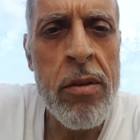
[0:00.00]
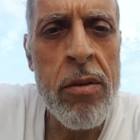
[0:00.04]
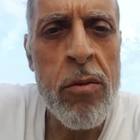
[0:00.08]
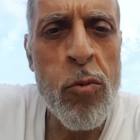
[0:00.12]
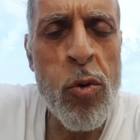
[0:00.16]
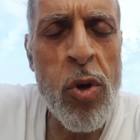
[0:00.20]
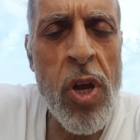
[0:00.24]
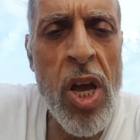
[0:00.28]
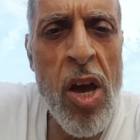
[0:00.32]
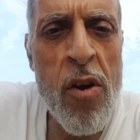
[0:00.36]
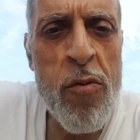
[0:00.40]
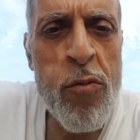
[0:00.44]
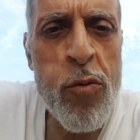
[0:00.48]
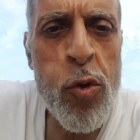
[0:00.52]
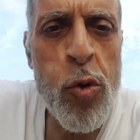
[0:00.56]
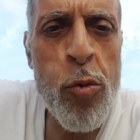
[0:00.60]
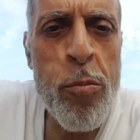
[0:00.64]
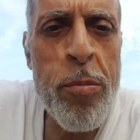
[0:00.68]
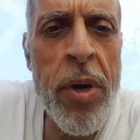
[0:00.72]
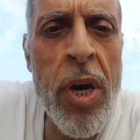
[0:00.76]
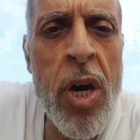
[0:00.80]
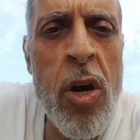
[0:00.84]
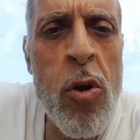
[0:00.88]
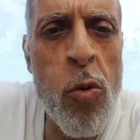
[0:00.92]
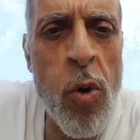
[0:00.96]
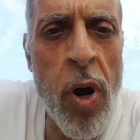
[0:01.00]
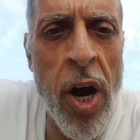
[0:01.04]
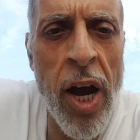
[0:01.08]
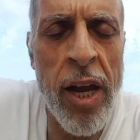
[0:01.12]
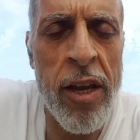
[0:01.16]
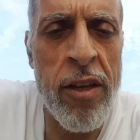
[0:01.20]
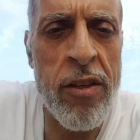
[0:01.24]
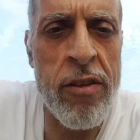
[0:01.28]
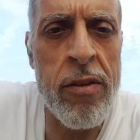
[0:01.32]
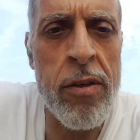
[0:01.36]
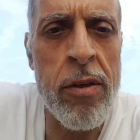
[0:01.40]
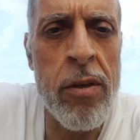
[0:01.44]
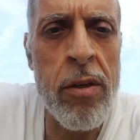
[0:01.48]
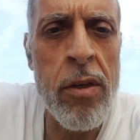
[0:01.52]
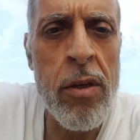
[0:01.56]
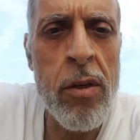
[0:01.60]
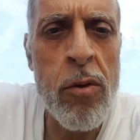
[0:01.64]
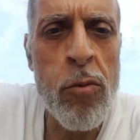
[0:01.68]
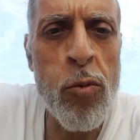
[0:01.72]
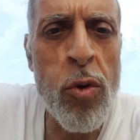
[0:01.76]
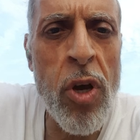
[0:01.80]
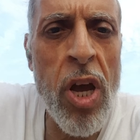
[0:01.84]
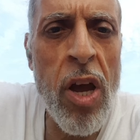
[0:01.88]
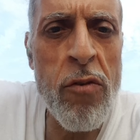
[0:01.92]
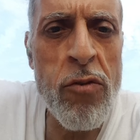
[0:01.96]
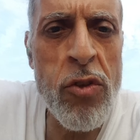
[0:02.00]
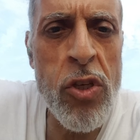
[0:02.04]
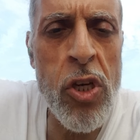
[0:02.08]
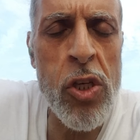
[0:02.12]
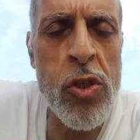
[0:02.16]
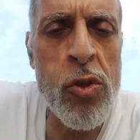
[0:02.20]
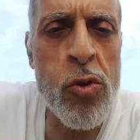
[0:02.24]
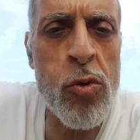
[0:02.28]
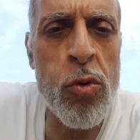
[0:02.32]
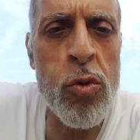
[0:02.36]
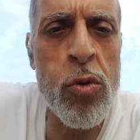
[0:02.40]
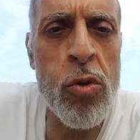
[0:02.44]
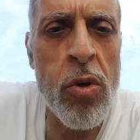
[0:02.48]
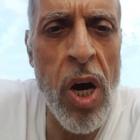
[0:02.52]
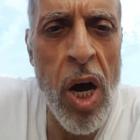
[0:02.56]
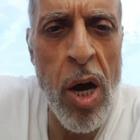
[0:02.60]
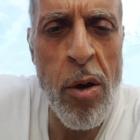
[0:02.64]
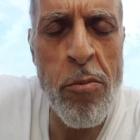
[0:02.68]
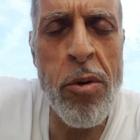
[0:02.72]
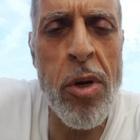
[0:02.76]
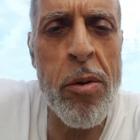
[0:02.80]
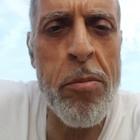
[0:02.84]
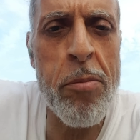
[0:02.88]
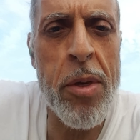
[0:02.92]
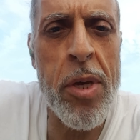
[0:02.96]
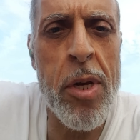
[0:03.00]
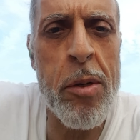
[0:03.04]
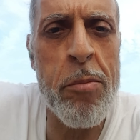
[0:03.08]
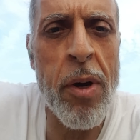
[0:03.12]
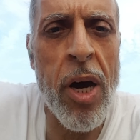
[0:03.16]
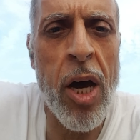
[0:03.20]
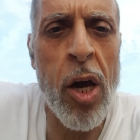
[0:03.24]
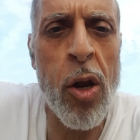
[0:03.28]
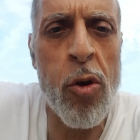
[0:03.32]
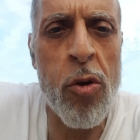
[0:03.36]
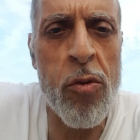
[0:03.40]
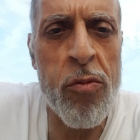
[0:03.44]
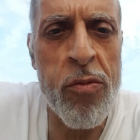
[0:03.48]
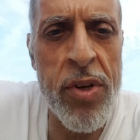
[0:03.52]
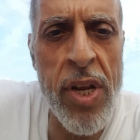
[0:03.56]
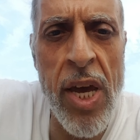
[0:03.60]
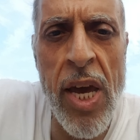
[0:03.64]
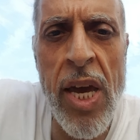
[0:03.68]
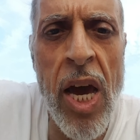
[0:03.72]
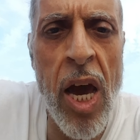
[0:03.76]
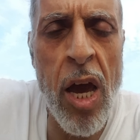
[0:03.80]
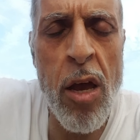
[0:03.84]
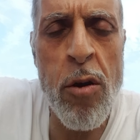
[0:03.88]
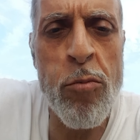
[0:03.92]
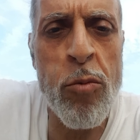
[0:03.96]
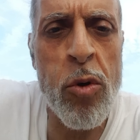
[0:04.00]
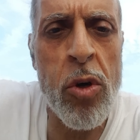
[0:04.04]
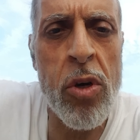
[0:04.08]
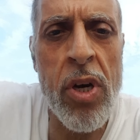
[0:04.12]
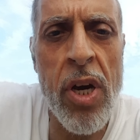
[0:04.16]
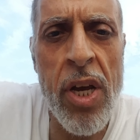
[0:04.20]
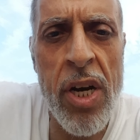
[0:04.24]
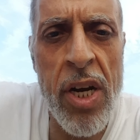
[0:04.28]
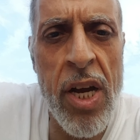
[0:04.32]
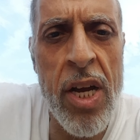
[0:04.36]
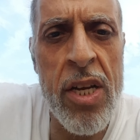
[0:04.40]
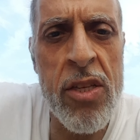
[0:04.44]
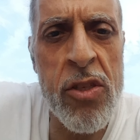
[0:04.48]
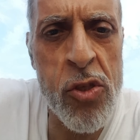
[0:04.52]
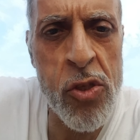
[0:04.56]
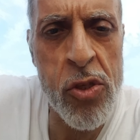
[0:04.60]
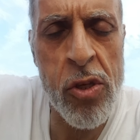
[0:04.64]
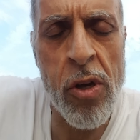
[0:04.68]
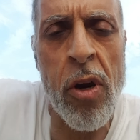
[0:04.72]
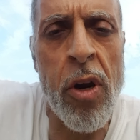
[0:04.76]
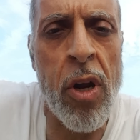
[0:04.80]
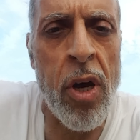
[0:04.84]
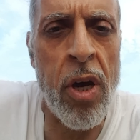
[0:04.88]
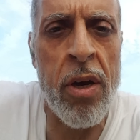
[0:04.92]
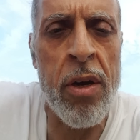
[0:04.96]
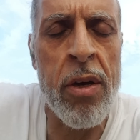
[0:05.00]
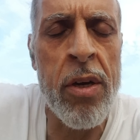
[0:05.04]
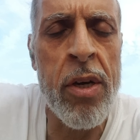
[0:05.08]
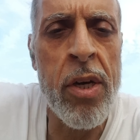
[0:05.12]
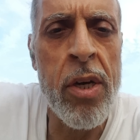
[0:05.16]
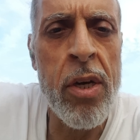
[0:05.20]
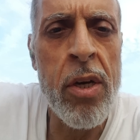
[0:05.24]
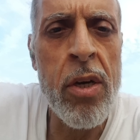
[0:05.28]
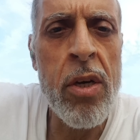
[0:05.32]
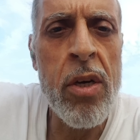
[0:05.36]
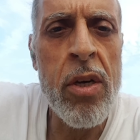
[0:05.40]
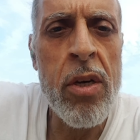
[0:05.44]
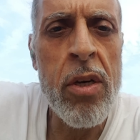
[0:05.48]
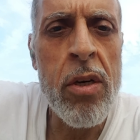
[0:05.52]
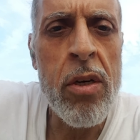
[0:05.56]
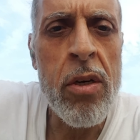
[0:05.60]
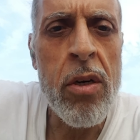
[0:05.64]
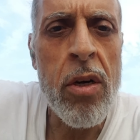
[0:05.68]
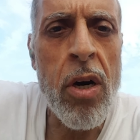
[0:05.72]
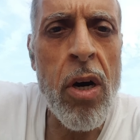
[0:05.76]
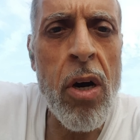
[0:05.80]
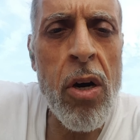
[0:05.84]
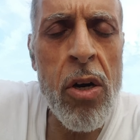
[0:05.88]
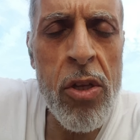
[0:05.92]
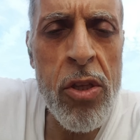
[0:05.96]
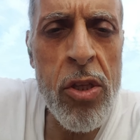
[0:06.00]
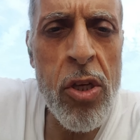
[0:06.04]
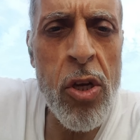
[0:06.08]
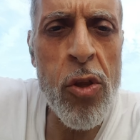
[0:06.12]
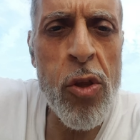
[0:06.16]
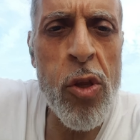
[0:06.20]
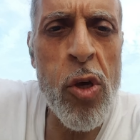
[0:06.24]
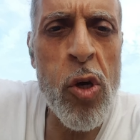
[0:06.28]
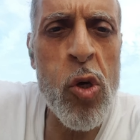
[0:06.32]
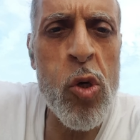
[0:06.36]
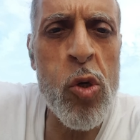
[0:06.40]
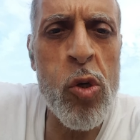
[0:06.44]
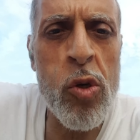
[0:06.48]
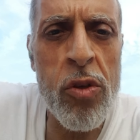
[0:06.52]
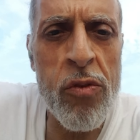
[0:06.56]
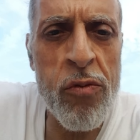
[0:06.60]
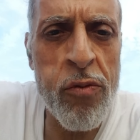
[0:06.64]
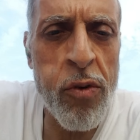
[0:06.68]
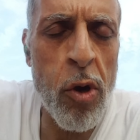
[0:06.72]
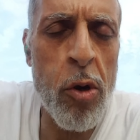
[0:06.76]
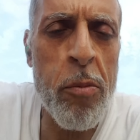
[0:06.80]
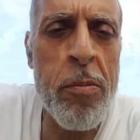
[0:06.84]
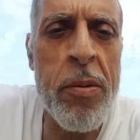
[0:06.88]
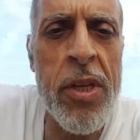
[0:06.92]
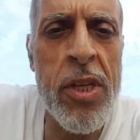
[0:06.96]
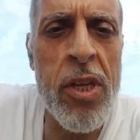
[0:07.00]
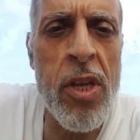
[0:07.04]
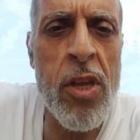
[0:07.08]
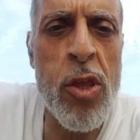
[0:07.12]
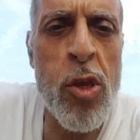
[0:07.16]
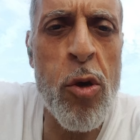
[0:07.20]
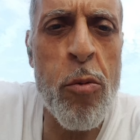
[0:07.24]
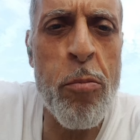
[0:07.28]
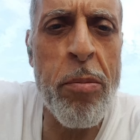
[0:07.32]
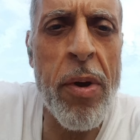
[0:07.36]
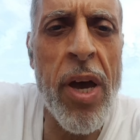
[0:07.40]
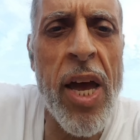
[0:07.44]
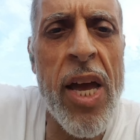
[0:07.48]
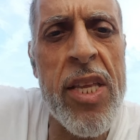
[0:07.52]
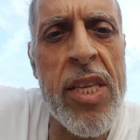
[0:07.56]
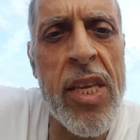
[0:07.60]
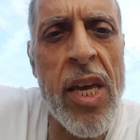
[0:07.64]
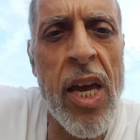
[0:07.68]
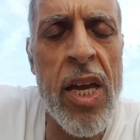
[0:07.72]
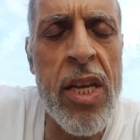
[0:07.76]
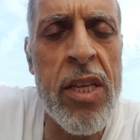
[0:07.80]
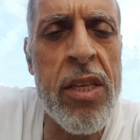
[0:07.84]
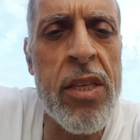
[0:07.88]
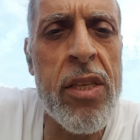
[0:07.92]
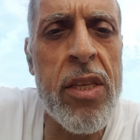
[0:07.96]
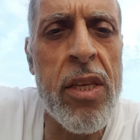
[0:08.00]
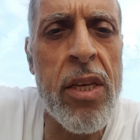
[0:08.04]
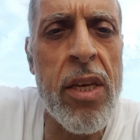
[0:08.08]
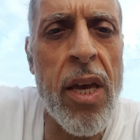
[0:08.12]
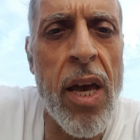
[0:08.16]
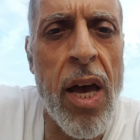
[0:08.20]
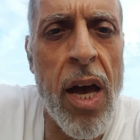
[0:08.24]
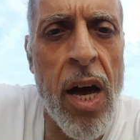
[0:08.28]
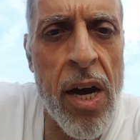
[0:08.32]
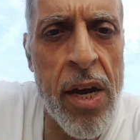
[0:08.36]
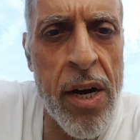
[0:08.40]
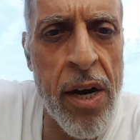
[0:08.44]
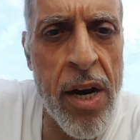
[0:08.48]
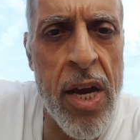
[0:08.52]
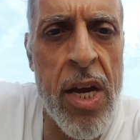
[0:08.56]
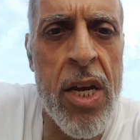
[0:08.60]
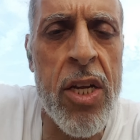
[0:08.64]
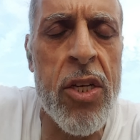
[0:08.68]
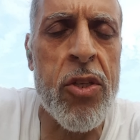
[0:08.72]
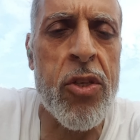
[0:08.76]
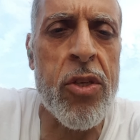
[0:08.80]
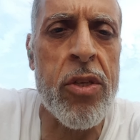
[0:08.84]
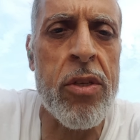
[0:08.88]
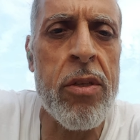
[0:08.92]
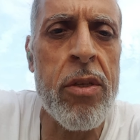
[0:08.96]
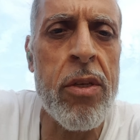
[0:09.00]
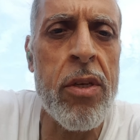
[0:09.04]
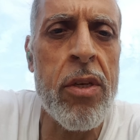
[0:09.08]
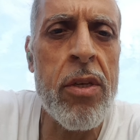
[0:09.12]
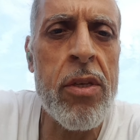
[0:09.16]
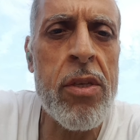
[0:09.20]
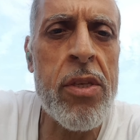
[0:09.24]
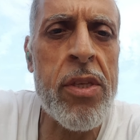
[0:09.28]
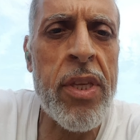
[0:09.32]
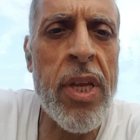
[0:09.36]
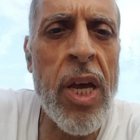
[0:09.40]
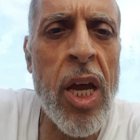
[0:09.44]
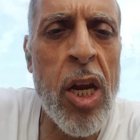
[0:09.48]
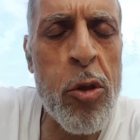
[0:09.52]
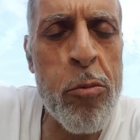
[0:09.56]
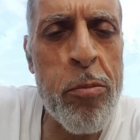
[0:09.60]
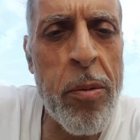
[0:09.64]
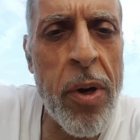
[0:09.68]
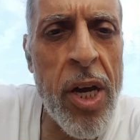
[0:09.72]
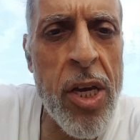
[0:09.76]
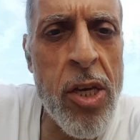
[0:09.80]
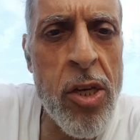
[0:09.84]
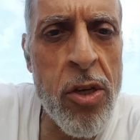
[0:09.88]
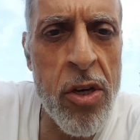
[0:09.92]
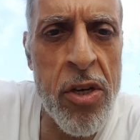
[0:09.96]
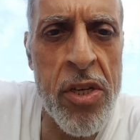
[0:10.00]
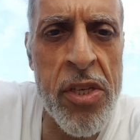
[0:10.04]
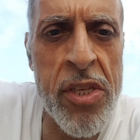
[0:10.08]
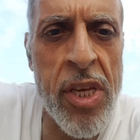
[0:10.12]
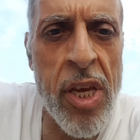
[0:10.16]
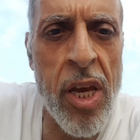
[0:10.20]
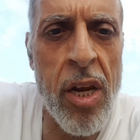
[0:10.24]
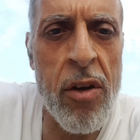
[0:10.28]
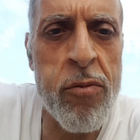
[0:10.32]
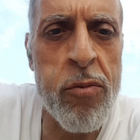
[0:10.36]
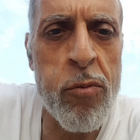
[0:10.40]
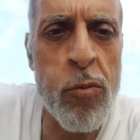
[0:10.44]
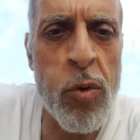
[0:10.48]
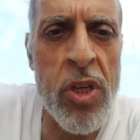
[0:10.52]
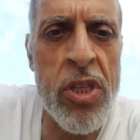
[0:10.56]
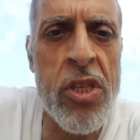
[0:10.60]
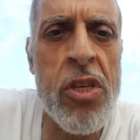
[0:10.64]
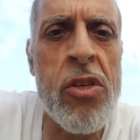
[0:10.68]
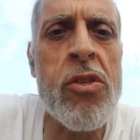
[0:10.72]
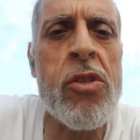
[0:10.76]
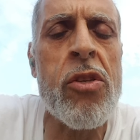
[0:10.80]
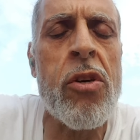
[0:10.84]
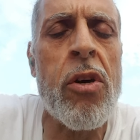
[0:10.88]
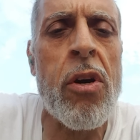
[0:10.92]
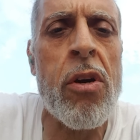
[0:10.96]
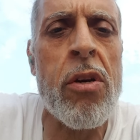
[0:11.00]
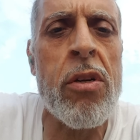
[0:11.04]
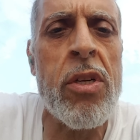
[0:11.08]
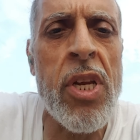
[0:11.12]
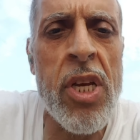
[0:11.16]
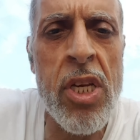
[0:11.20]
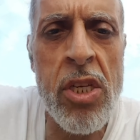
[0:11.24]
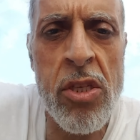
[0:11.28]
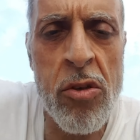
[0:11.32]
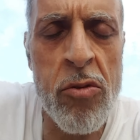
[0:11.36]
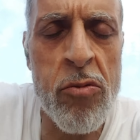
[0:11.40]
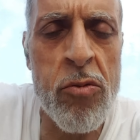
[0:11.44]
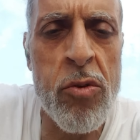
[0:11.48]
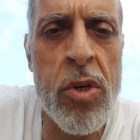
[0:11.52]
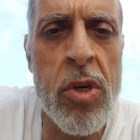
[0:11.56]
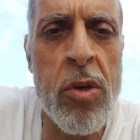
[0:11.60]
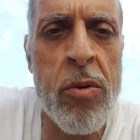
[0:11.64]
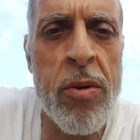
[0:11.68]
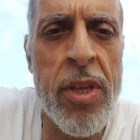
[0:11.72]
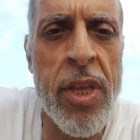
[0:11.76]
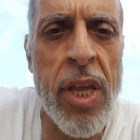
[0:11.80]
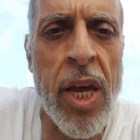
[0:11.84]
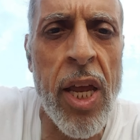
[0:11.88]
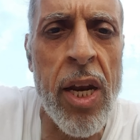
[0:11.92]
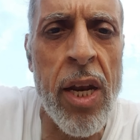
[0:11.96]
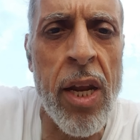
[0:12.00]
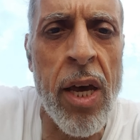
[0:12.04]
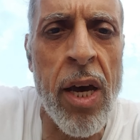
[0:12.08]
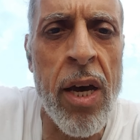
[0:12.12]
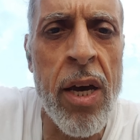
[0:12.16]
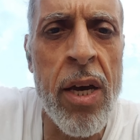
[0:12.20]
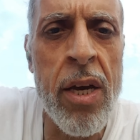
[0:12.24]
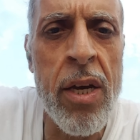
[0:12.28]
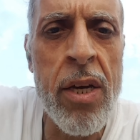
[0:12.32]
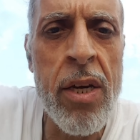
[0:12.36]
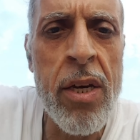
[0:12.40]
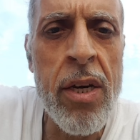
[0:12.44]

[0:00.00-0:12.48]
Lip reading: We have to be quiet. We have just to do Amr bil Ma'ruf, Nahy al Munkar, and Sulh. Order the good, forbidden the bad, and arrange. Start by yourself. What is your relation with Allah?